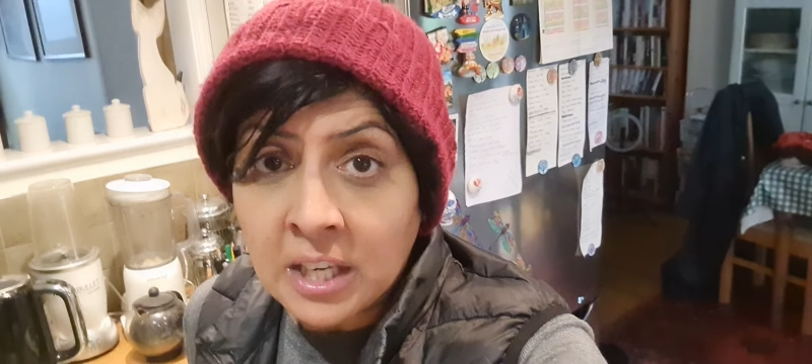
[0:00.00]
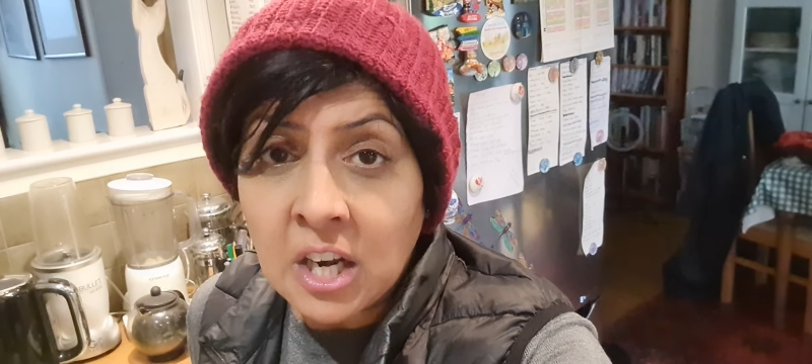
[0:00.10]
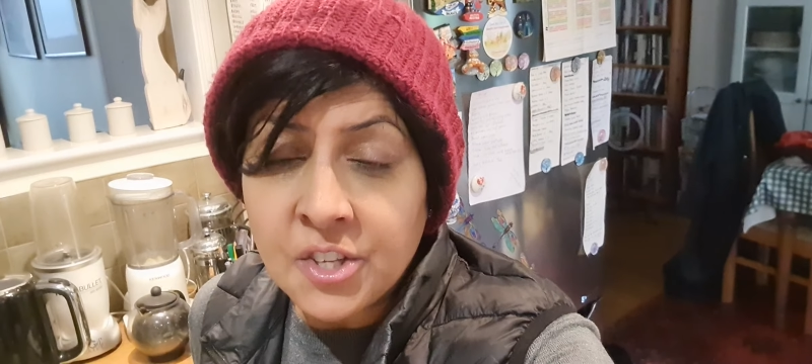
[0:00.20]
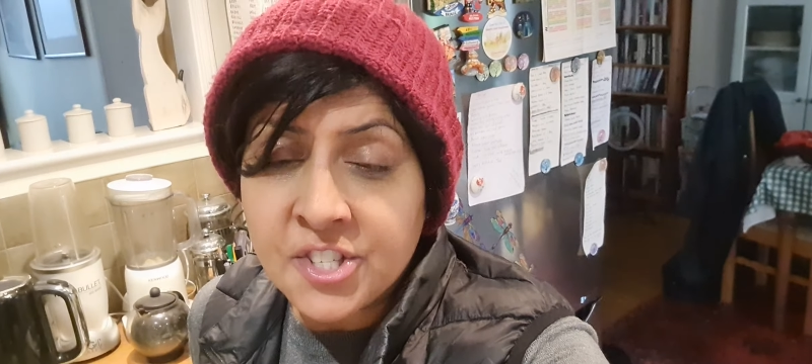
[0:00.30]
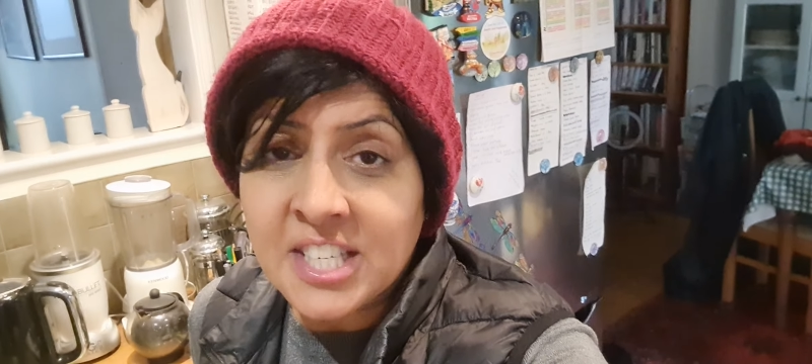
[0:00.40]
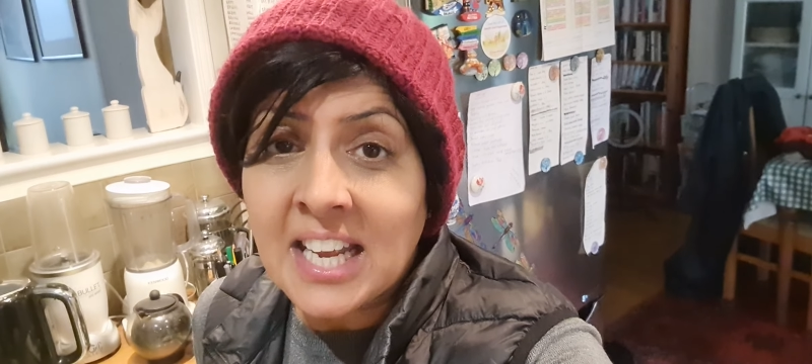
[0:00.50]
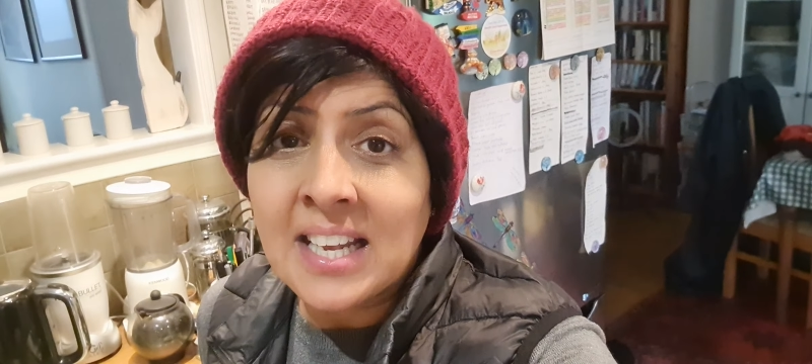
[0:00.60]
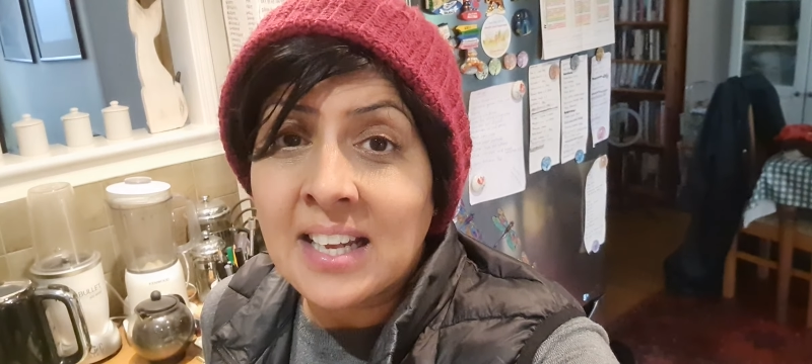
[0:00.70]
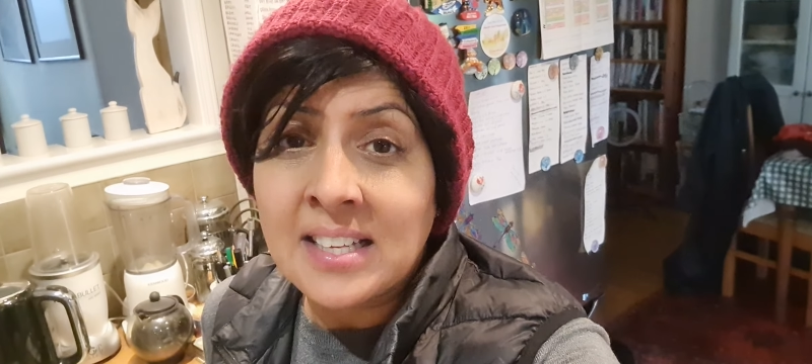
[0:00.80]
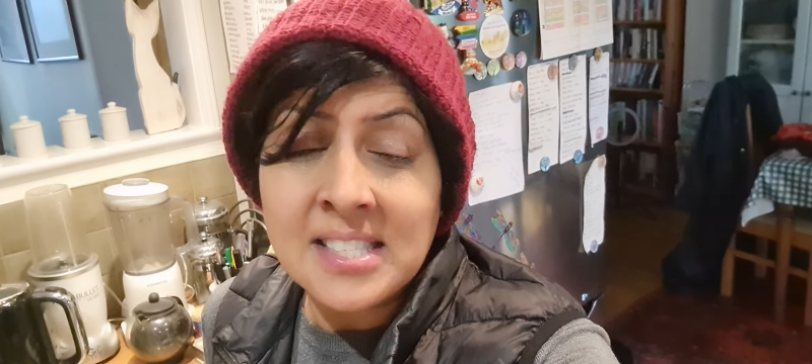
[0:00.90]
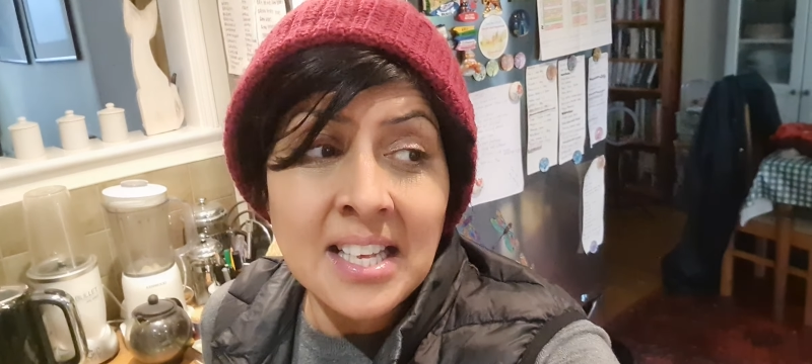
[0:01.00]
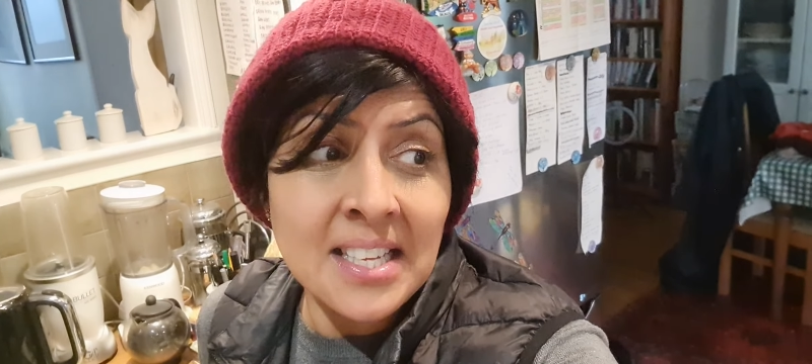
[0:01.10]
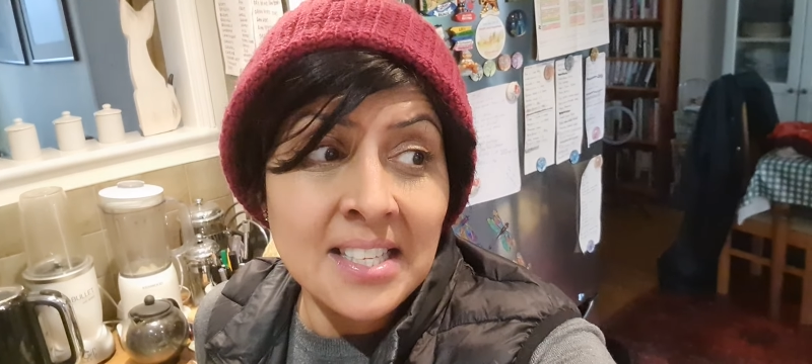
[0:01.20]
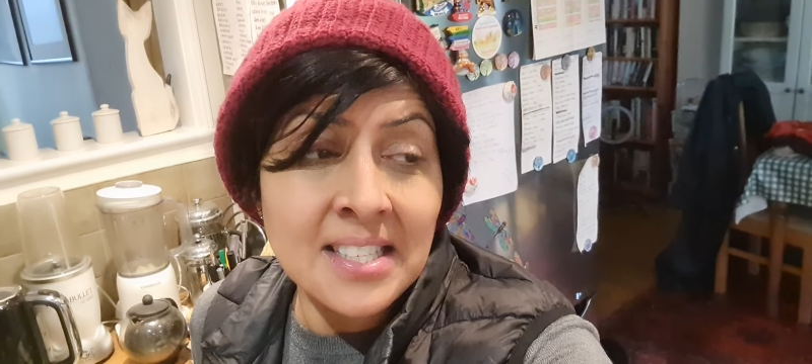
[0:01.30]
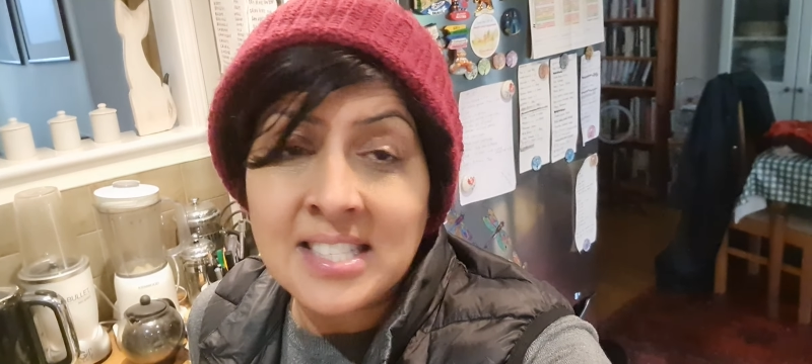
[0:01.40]
class today as
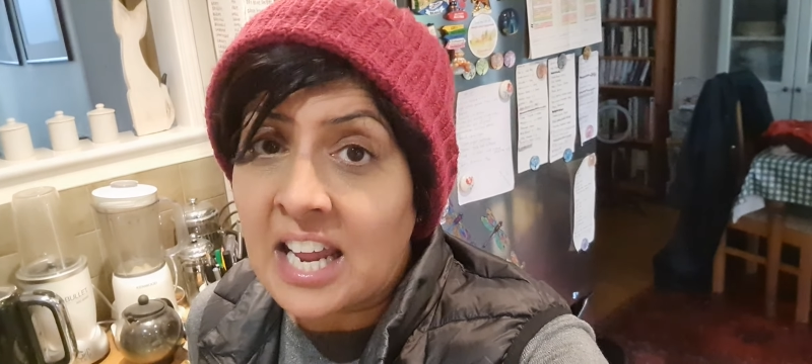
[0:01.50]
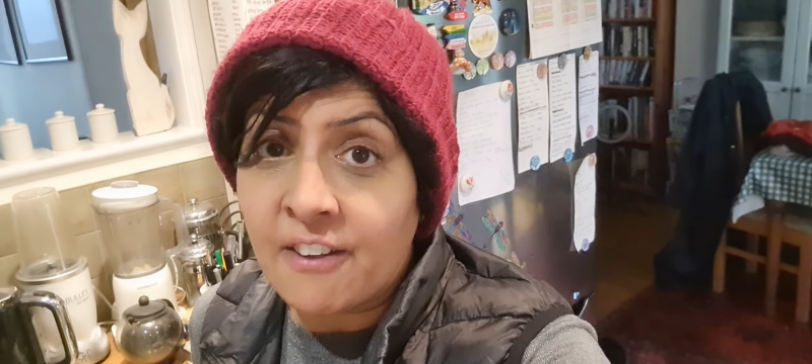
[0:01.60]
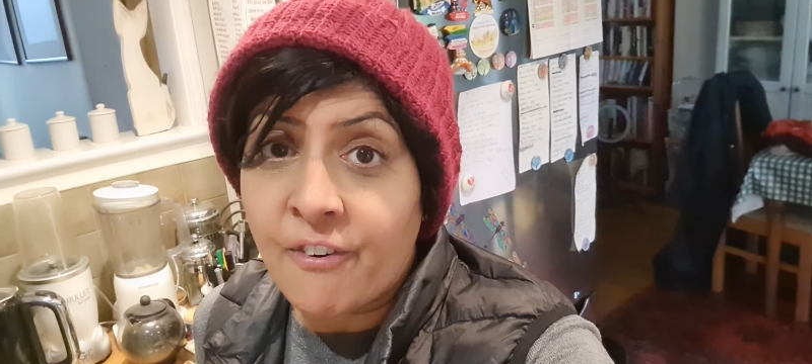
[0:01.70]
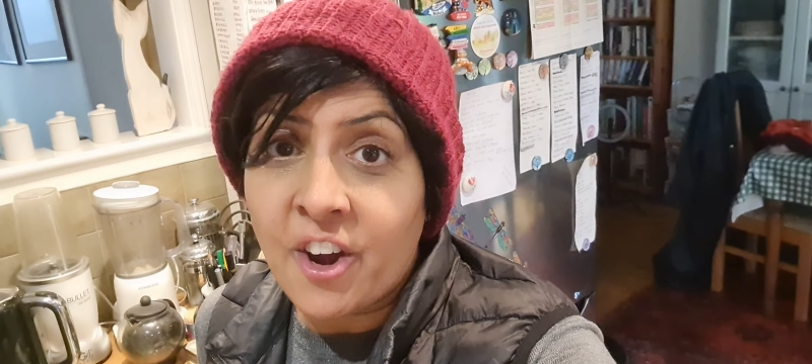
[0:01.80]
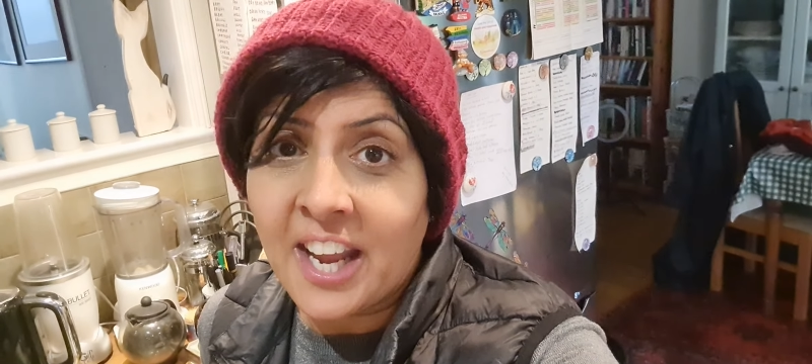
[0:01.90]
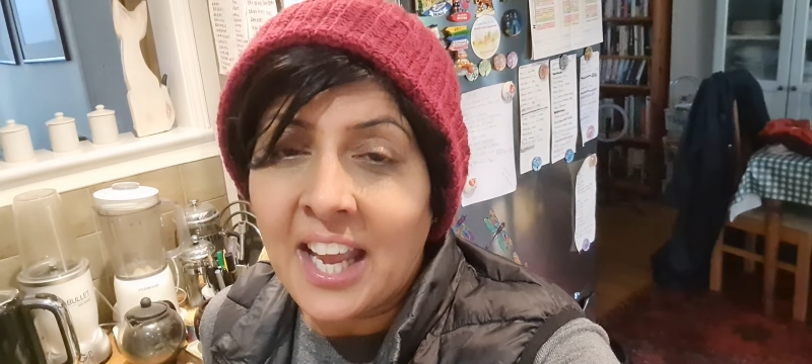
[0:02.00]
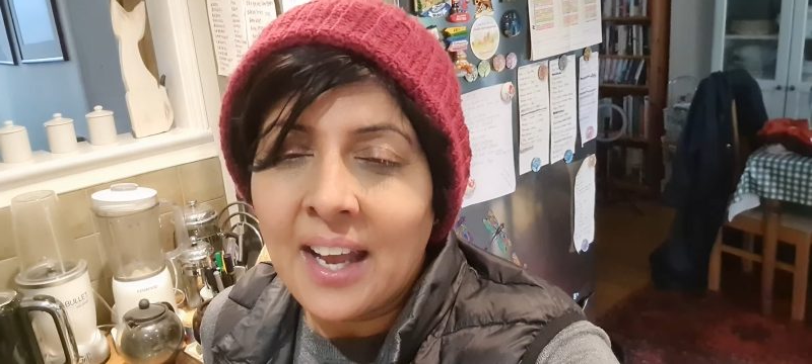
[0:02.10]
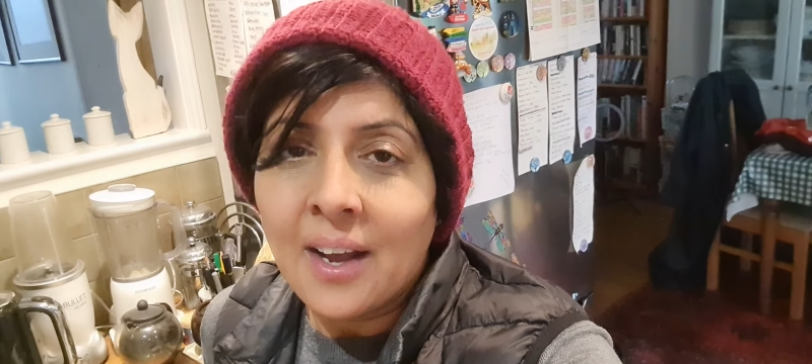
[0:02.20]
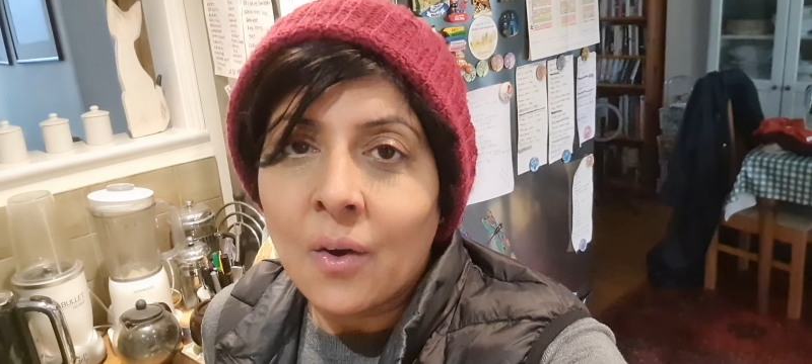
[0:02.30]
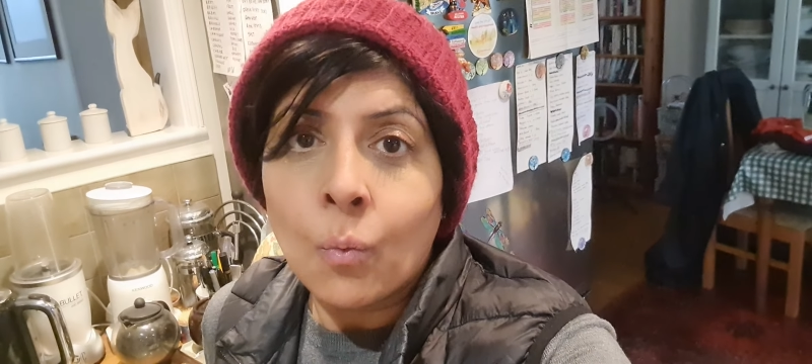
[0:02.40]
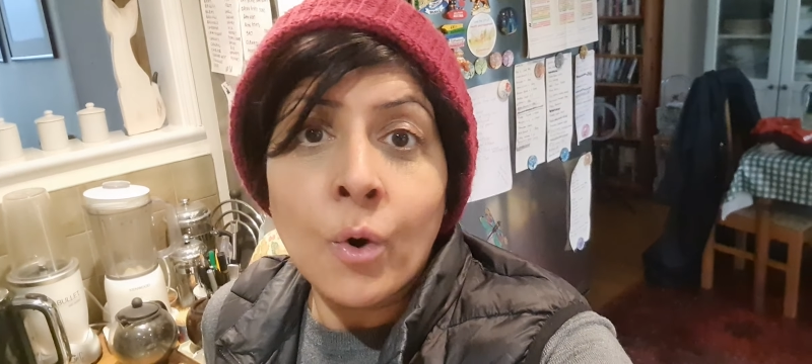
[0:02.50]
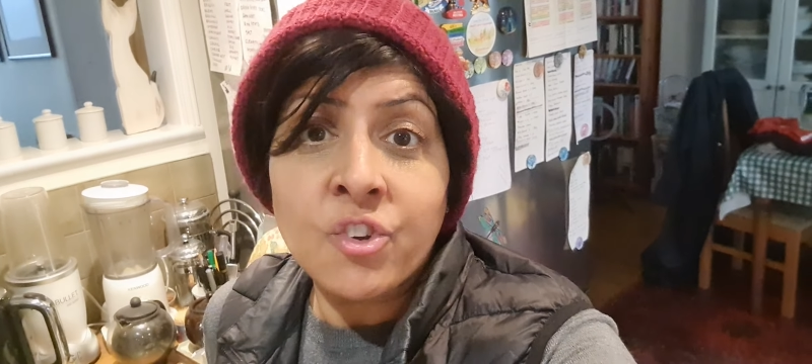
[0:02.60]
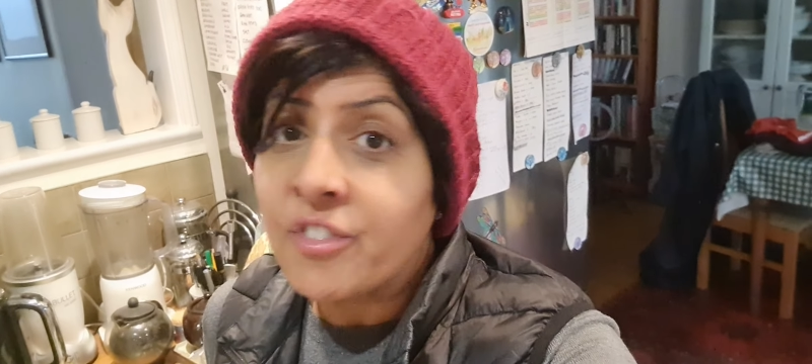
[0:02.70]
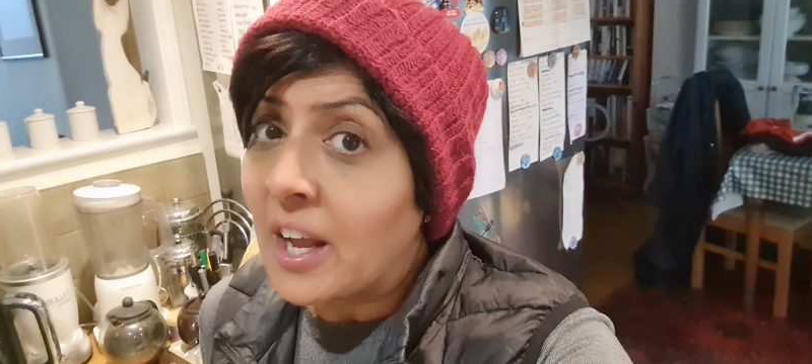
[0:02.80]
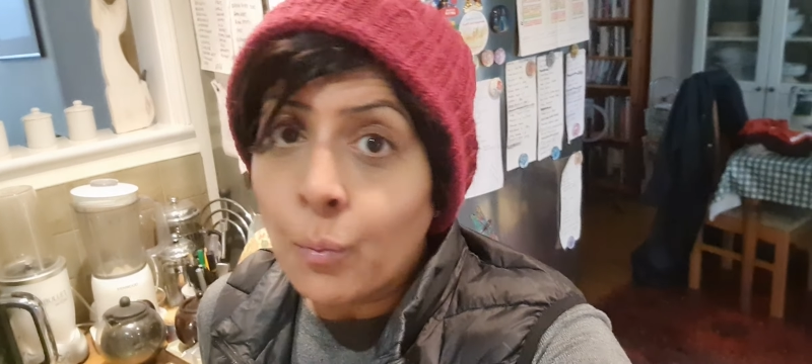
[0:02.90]
slavery,
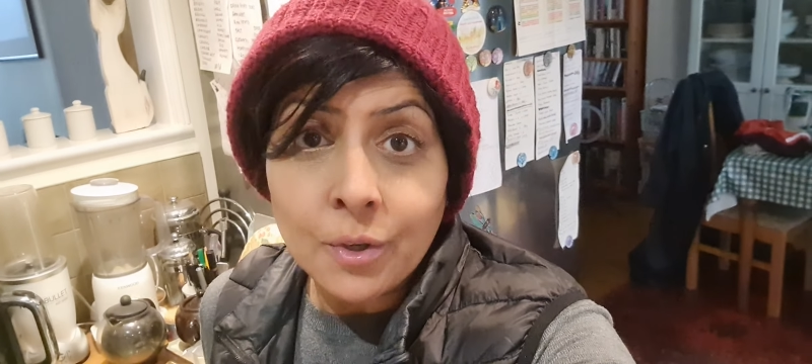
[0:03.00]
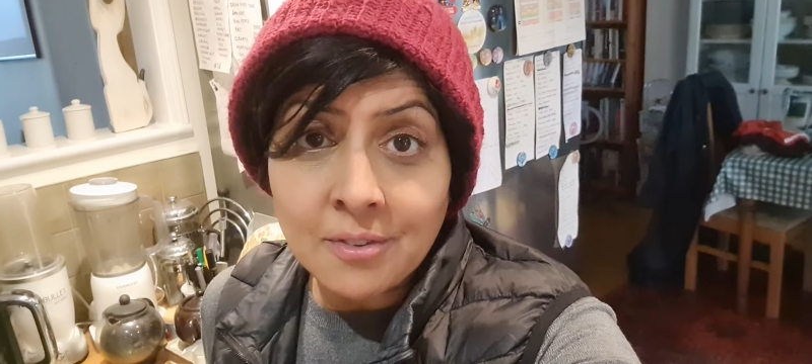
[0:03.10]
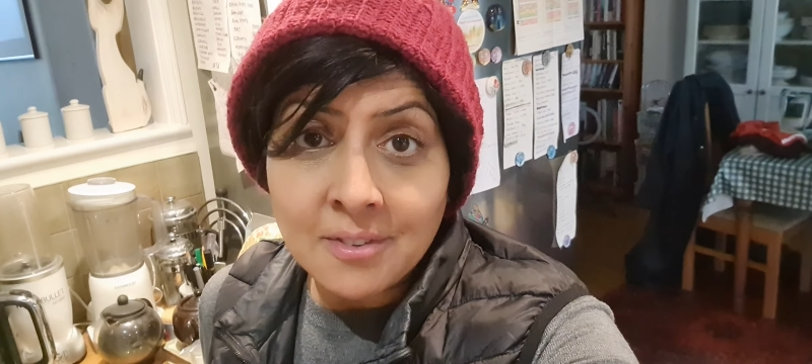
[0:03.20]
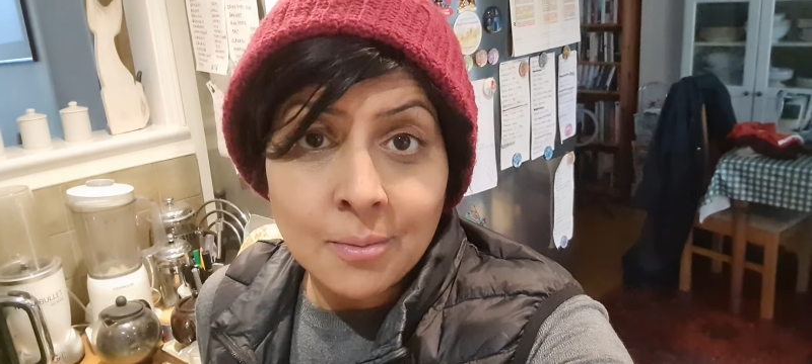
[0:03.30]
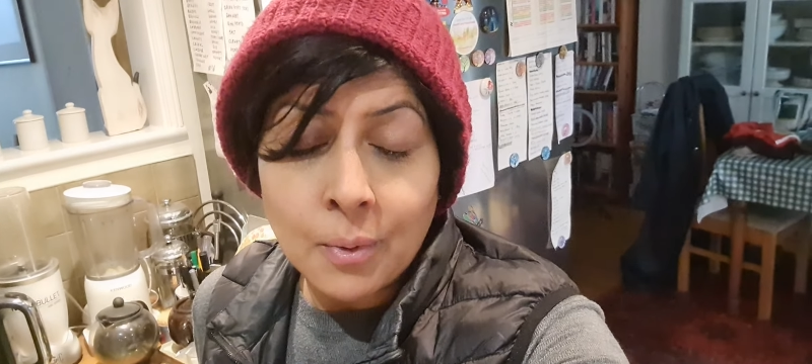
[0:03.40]
which they wouldn't.